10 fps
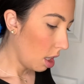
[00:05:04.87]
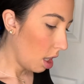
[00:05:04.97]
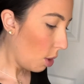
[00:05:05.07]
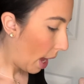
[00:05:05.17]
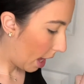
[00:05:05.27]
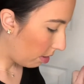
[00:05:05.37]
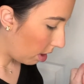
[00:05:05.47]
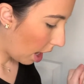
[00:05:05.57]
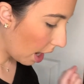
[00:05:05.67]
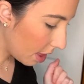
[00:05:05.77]
okay,
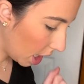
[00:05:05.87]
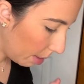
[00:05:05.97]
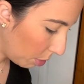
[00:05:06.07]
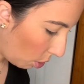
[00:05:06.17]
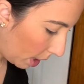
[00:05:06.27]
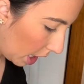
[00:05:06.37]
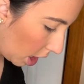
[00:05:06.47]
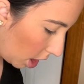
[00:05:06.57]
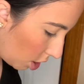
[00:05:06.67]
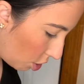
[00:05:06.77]
I think I'm
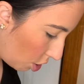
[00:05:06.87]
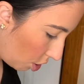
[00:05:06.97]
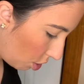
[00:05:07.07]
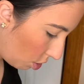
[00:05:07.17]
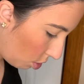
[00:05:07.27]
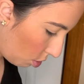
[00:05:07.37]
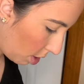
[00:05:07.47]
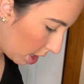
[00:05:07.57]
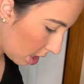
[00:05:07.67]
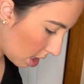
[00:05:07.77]
going to
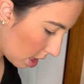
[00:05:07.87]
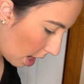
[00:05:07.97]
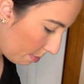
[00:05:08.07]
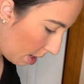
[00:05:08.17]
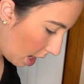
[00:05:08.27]
set my